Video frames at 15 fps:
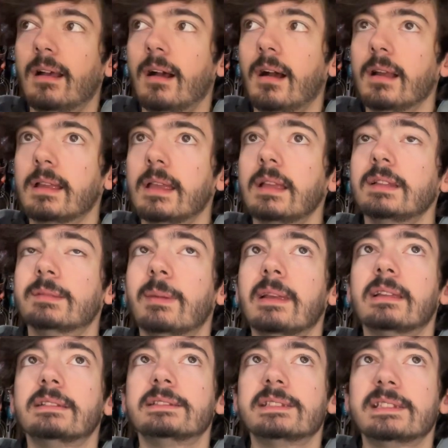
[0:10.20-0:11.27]
I guess
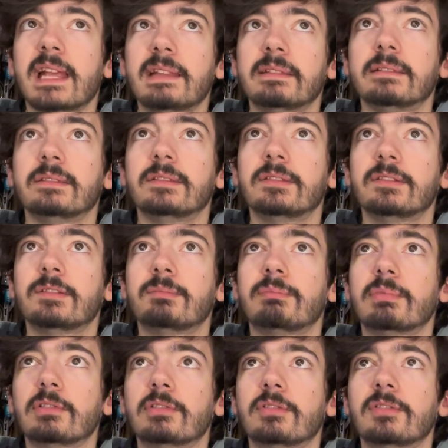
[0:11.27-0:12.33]
makes sense,
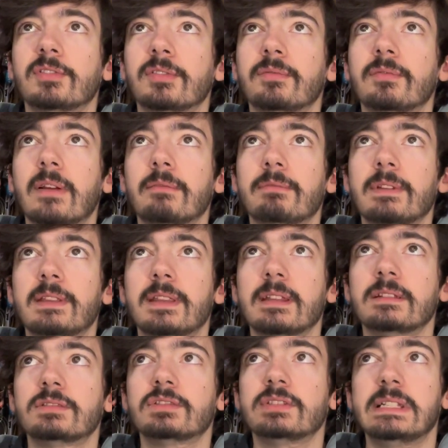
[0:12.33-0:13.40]
because of
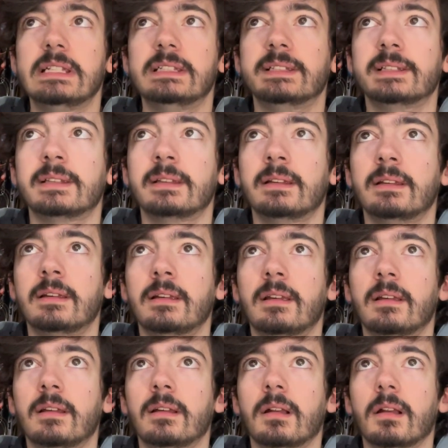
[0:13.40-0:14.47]
everything she's
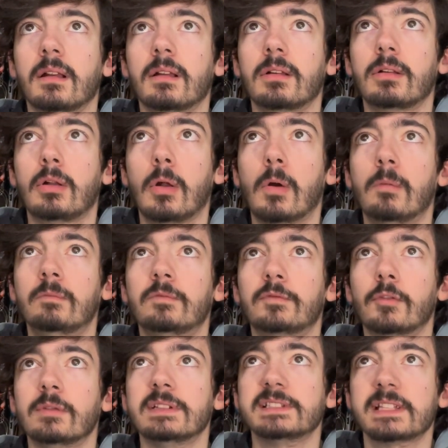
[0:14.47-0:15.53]
gone
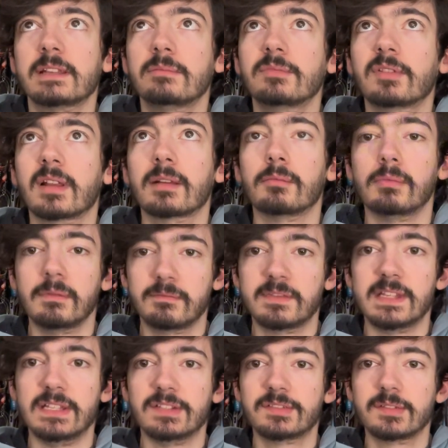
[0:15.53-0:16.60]
through, it seems like, with
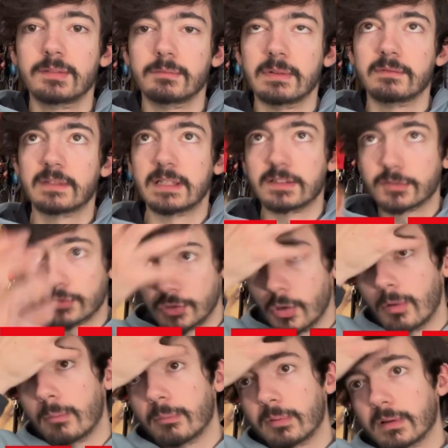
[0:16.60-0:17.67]
this
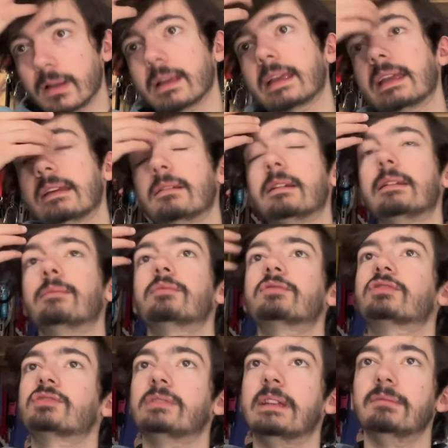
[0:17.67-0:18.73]
job. Like,
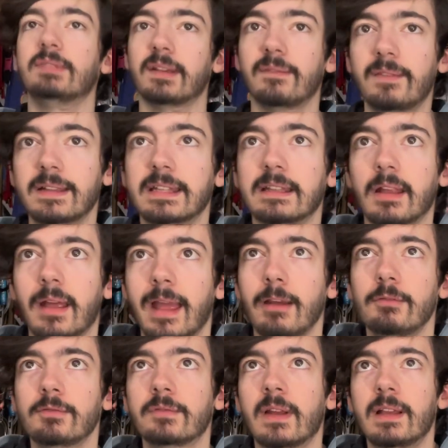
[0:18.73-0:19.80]
it was affecting her
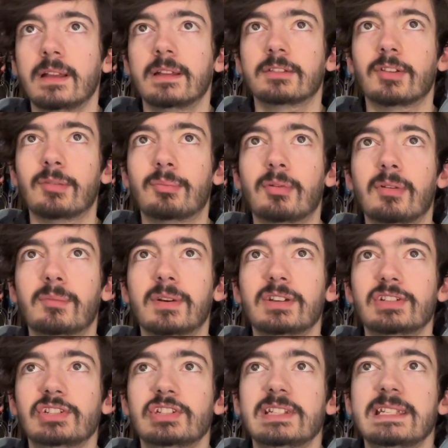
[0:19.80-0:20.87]
health to a point where
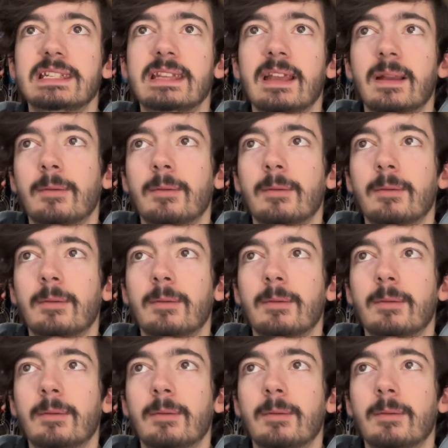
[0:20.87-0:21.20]
she